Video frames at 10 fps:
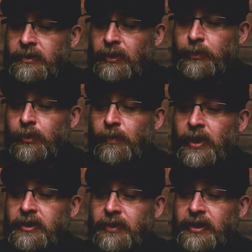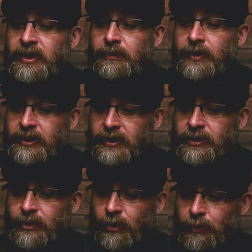That also reminds me I need to buy
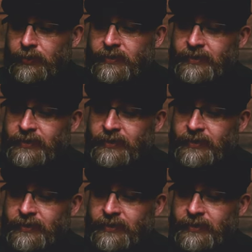dish soap.